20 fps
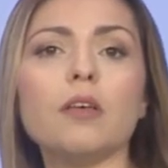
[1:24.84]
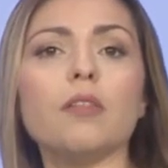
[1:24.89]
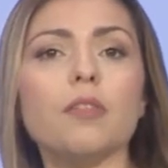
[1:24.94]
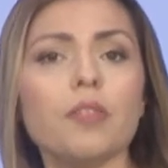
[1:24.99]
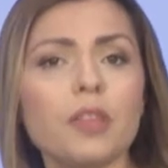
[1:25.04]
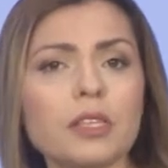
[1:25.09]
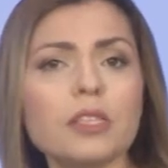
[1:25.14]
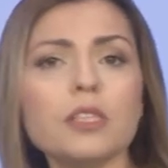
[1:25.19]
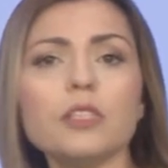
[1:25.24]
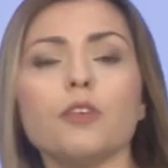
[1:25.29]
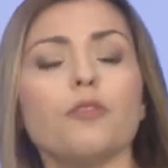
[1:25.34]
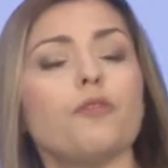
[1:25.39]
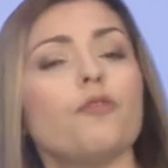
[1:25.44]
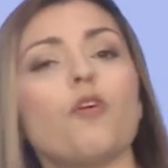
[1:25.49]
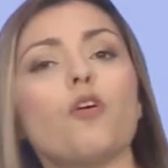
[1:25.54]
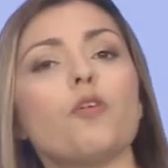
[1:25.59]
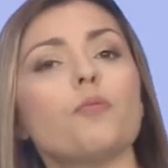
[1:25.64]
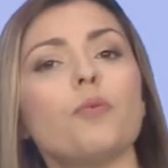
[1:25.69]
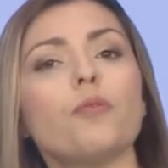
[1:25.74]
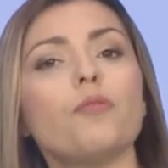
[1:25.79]
this is a
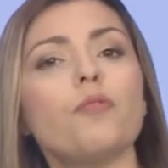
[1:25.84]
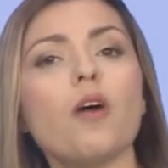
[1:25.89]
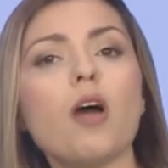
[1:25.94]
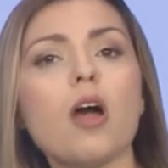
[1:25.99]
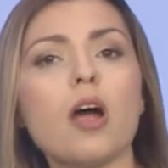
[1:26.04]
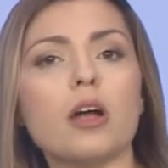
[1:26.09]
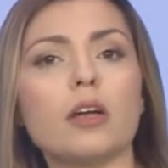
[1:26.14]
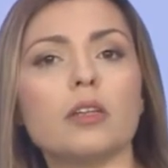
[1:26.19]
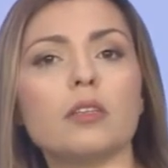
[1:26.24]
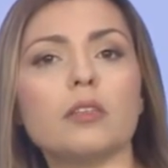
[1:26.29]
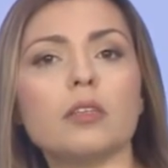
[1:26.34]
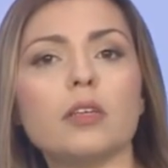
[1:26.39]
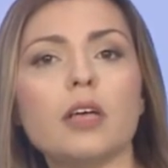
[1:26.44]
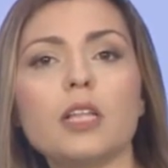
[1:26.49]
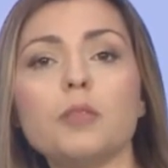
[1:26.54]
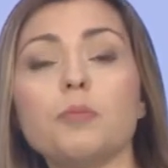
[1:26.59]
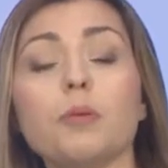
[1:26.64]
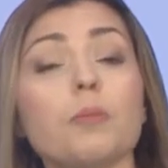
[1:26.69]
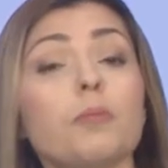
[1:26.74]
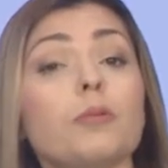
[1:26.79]
form of art
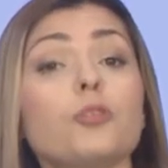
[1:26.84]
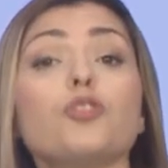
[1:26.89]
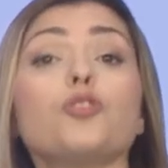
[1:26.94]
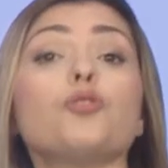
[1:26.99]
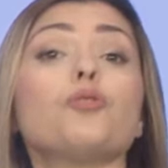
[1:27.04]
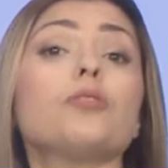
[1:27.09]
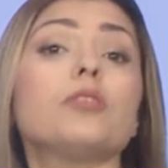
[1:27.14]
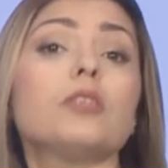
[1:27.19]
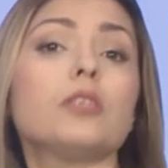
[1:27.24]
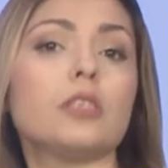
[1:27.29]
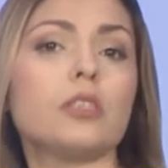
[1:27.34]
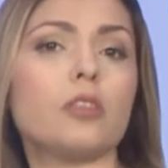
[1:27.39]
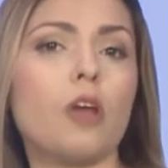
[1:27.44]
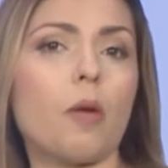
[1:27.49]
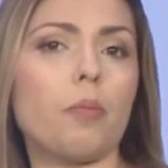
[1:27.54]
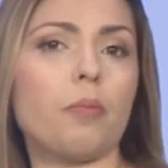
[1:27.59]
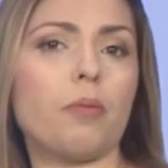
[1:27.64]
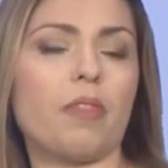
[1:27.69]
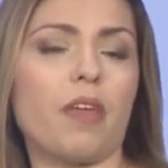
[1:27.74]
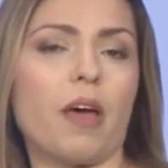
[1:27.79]
and people shouldn't
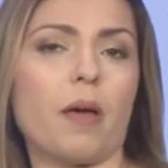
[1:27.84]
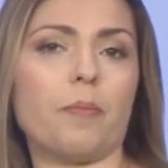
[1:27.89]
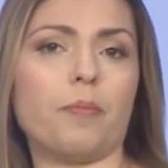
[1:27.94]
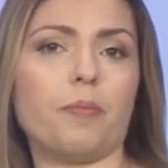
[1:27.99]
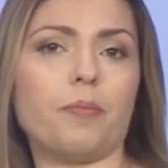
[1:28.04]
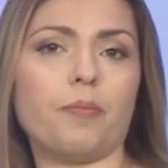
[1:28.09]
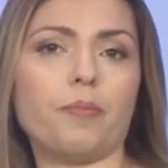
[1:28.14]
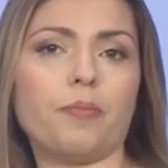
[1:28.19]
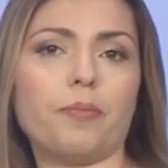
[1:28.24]
stop them.